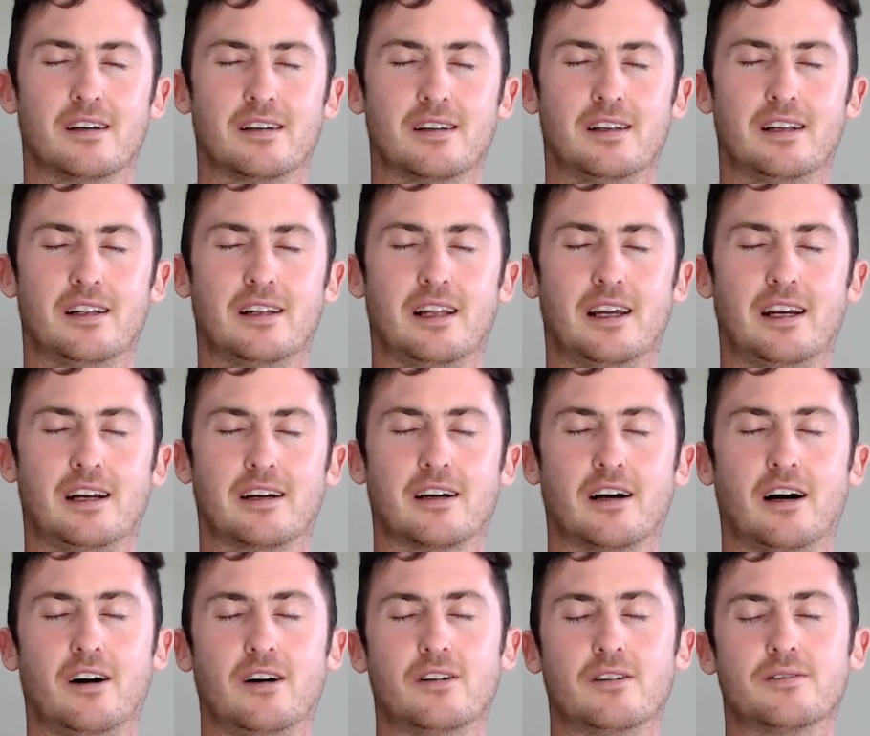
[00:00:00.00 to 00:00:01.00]
And then let it
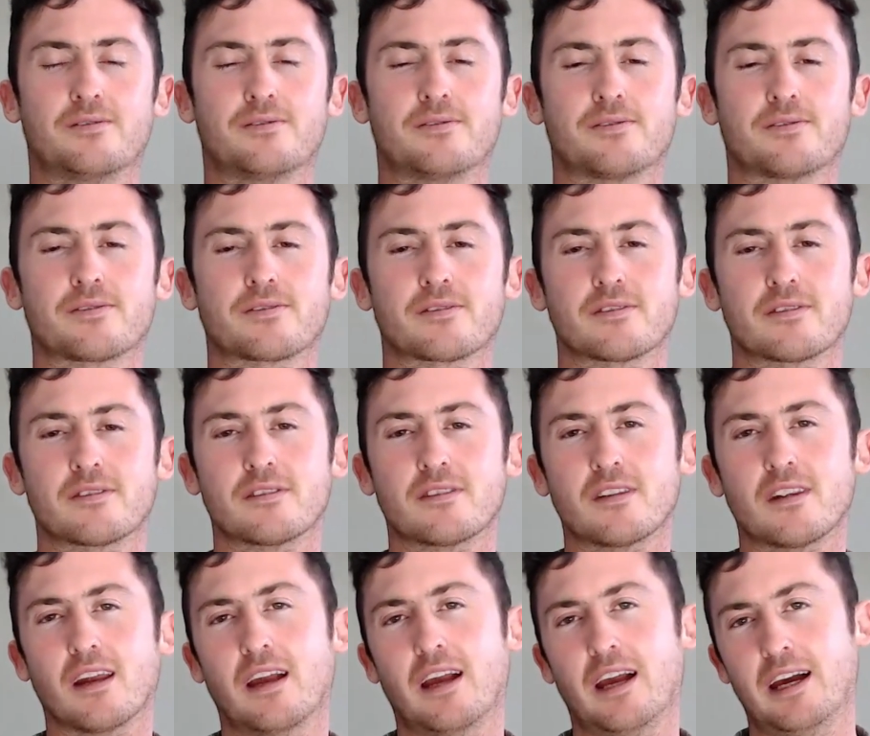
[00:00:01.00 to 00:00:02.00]
go
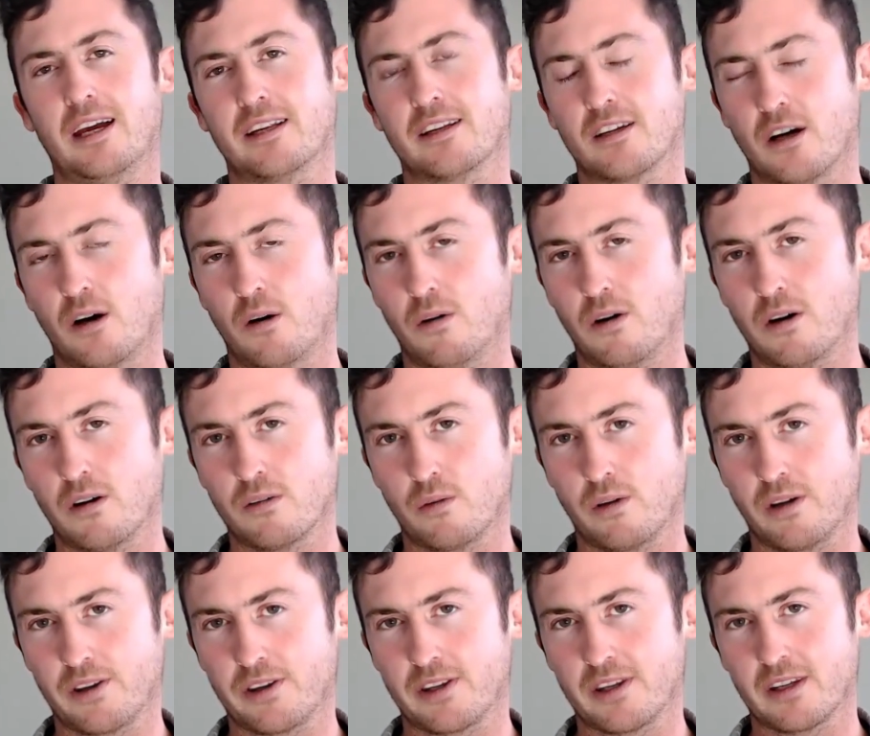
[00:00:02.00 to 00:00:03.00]
and go on
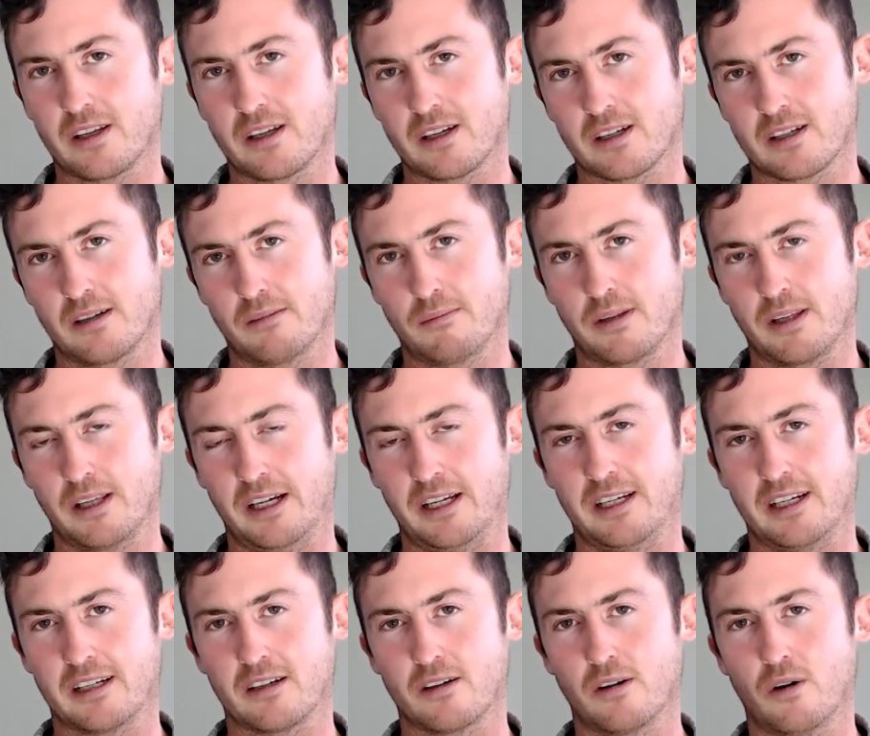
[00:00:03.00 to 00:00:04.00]
with
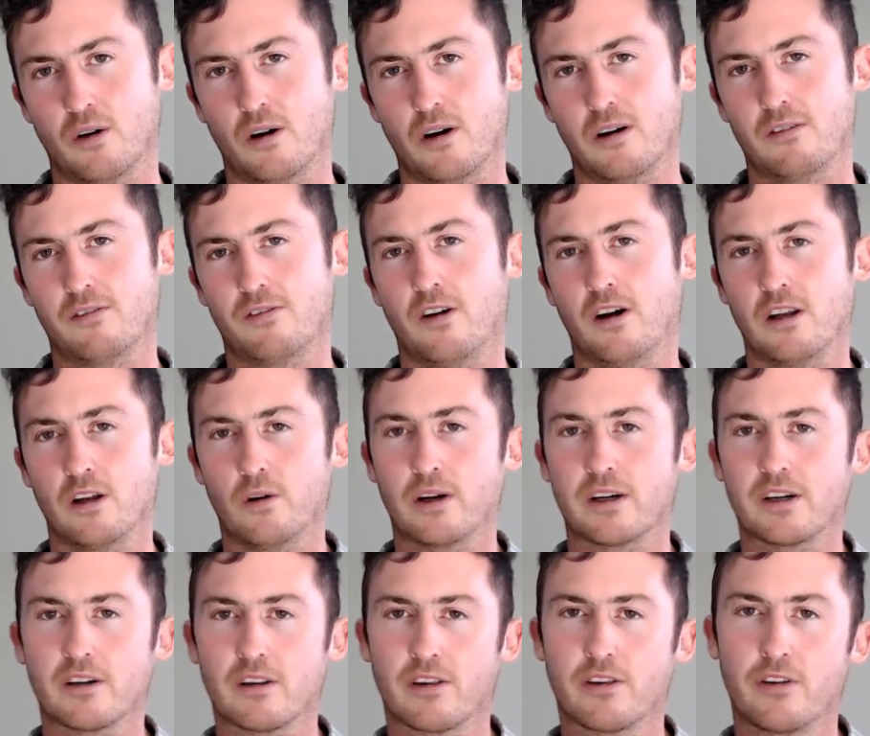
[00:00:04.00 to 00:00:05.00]
completing or
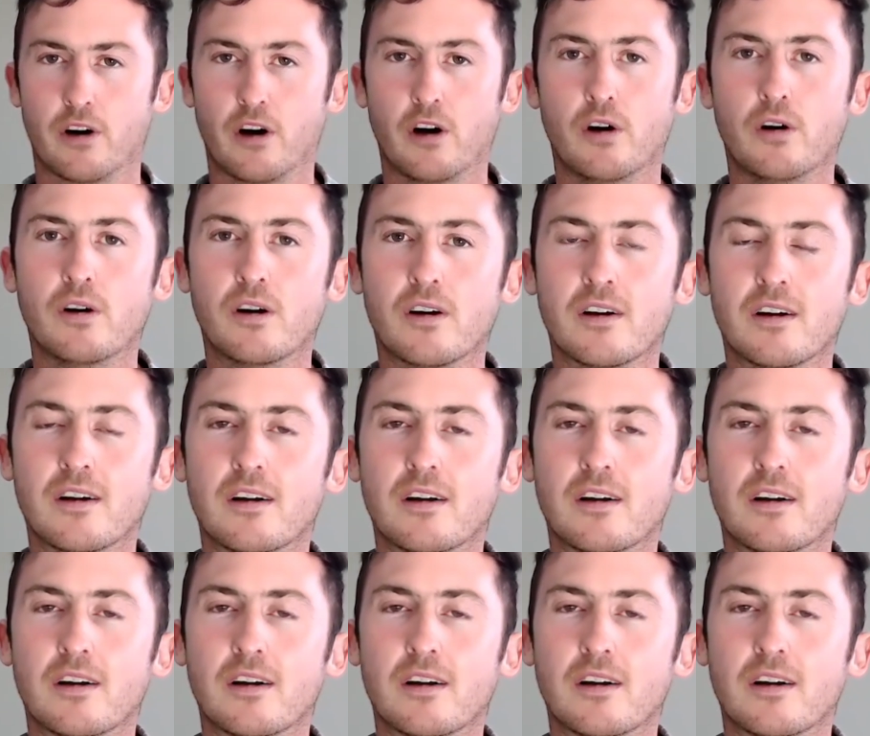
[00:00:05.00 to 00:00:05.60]
following through.